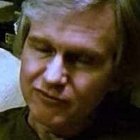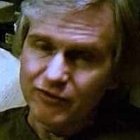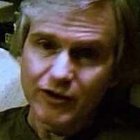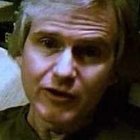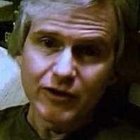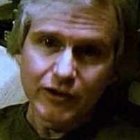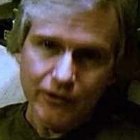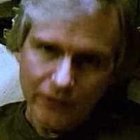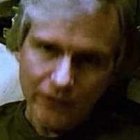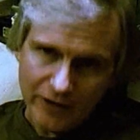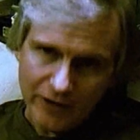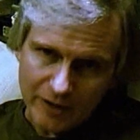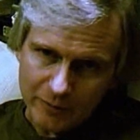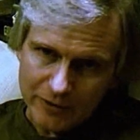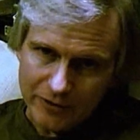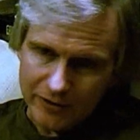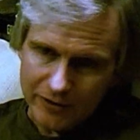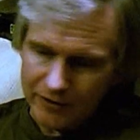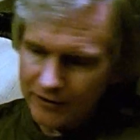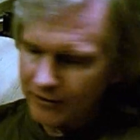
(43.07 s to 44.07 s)
fairly
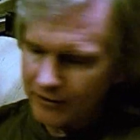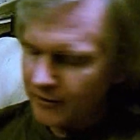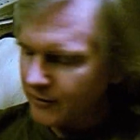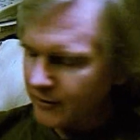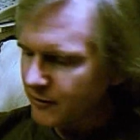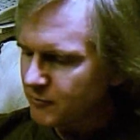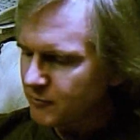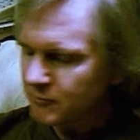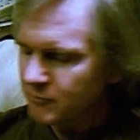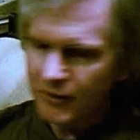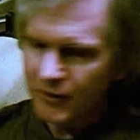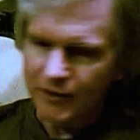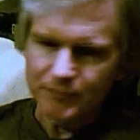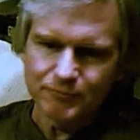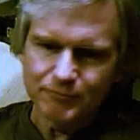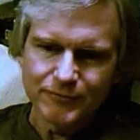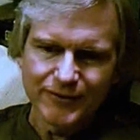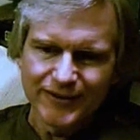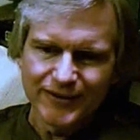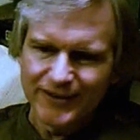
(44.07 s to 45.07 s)
crappy head of hair, but
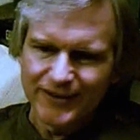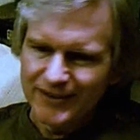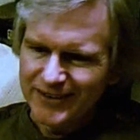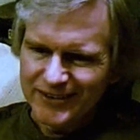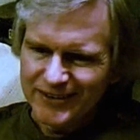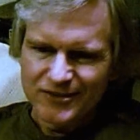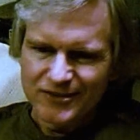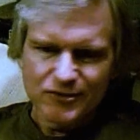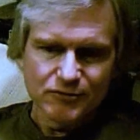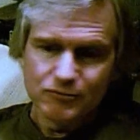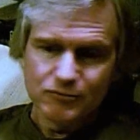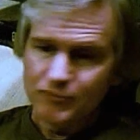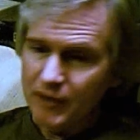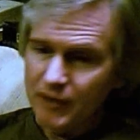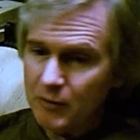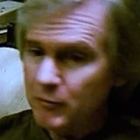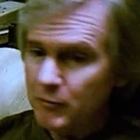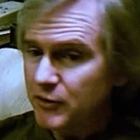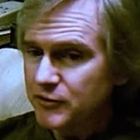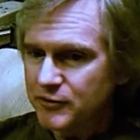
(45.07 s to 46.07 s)

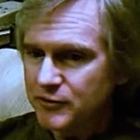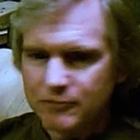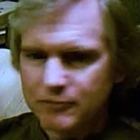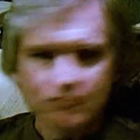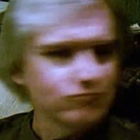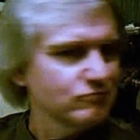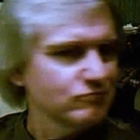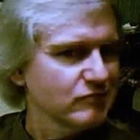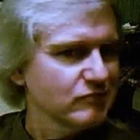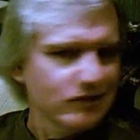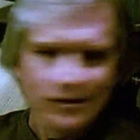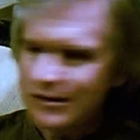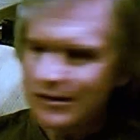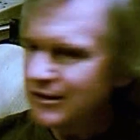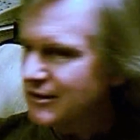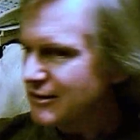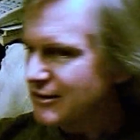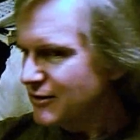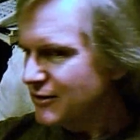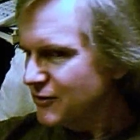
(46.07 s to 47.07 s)
not much.
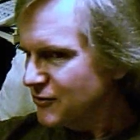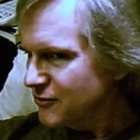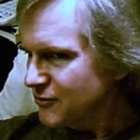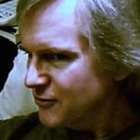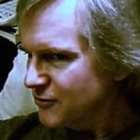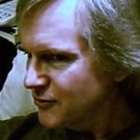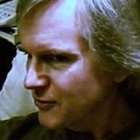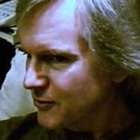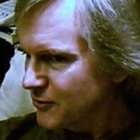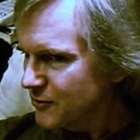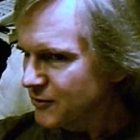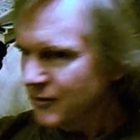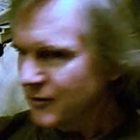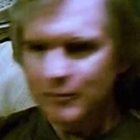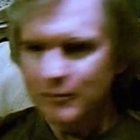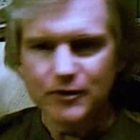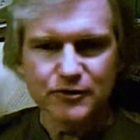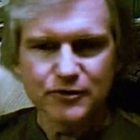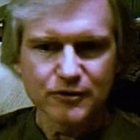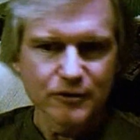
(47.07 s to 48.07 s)
It's certainly
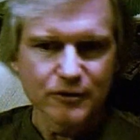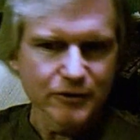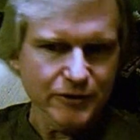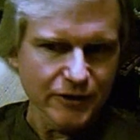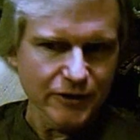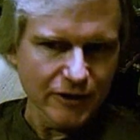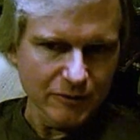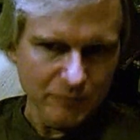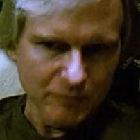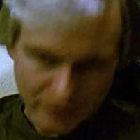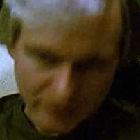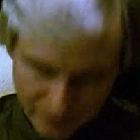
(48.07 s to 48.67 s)
not much to look at,